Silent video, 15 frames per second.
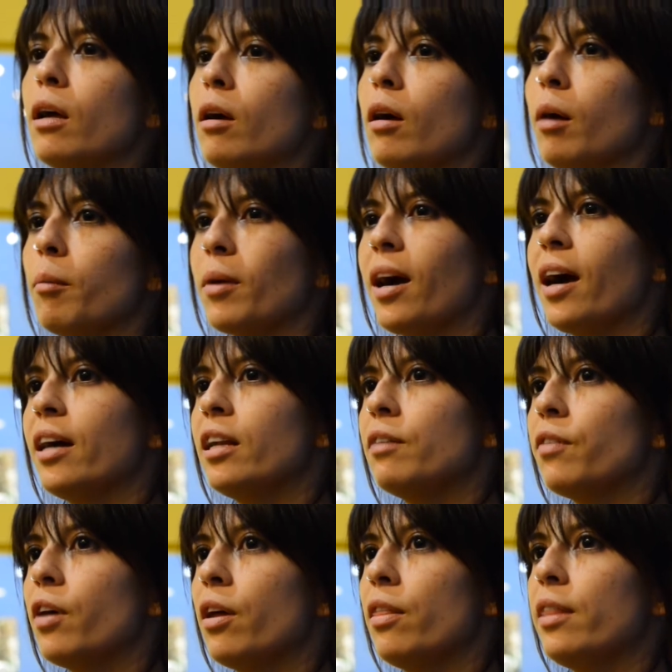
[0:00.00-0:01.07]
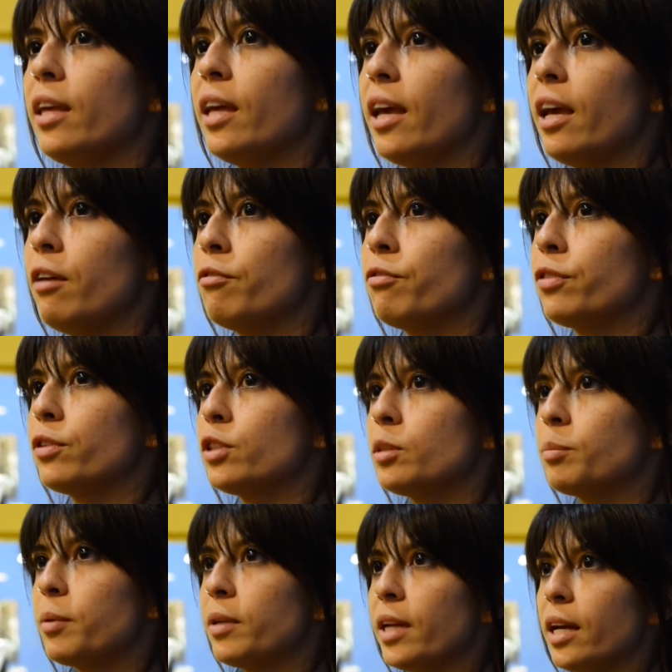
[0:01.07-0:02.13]
I'm kind of on the
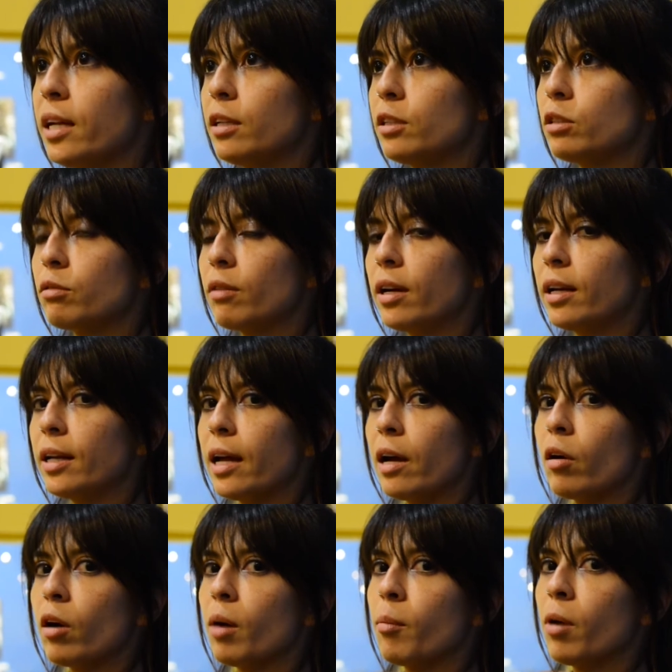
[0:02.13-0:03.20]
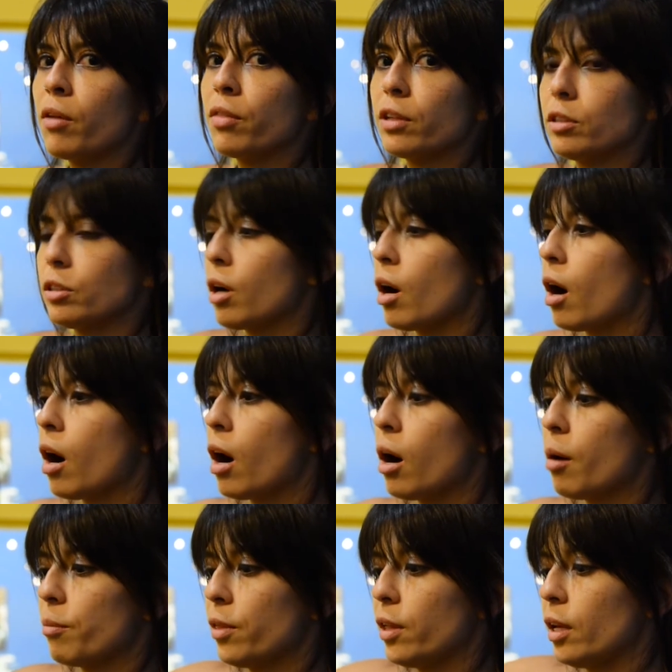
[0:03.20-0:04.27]
infraspinatus right now. I'm on the top